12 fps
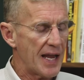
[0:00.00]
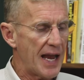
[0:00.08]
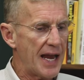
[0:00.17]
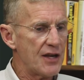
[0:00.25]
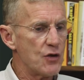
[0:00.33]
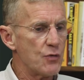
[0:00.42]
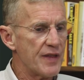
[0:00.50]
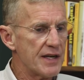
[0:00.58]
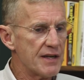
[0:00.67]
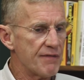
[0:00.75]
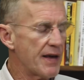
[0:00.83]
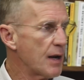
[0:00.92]
And you
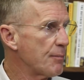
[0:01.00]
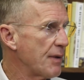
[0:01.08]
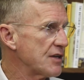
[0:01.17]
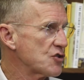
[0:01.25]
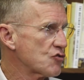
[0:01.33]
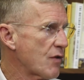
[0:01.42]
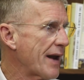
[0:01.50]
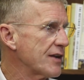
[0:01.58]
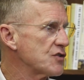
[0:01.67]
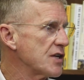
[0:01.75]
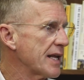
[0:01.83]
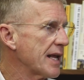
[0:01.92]
then develop a
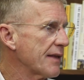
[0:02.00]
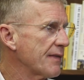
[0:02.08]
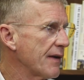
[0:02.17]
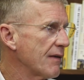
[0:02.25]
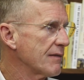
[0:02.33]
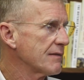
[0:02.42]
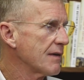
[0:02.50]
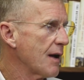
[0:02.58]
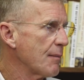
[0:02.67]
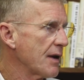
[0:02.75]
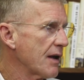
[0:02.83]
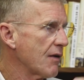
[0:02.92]
strategy to get there.
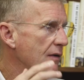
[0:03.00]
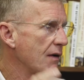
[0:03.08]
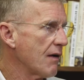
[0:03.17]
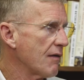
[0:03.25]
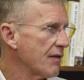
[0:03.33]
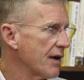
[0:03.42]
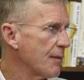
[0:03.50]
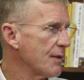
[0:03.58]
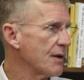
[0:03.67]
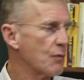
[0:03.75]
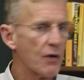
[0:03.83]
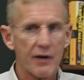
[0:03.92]
I'm going to go to Harvard. I'm
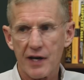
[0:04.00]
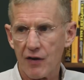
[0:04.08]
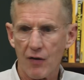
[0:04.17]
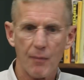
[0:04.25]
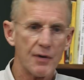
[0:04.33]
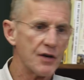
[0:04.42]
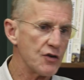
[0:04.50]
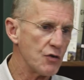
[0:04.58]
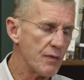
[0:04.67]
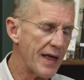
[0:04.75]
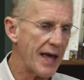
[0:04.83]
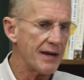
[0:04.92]
going to work here. I'm going to
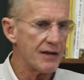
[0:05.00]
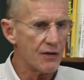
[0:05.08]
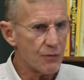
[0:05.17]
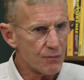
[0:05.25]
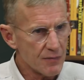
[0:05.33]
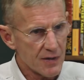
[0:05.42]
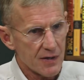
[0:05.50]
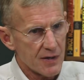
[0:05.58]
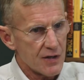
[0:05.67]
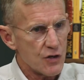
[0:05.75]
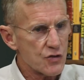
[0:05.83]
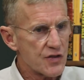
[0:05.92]
do that. You,
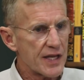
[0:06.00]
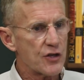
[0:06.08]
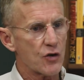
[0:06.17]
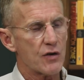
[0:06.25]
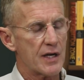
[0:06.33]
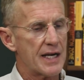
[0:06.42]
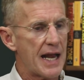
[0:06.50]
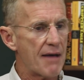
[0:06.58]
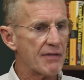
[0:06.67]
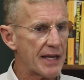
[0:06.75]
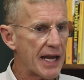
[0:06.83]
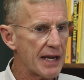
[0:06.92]
you think you're going to
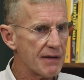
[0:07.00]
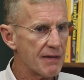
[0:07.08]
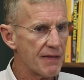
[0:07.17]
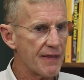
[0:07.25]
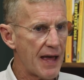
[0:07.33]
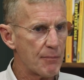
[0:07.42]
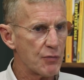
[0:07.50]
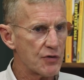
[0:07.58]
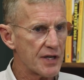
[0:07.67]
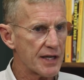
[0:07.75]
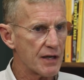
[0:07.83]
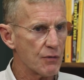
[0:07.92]
navigate that
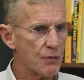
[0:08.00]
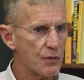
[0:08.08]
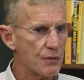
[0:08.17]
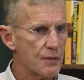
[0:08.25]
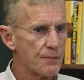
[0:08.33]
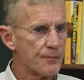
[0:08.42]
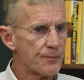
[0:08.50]
particular route.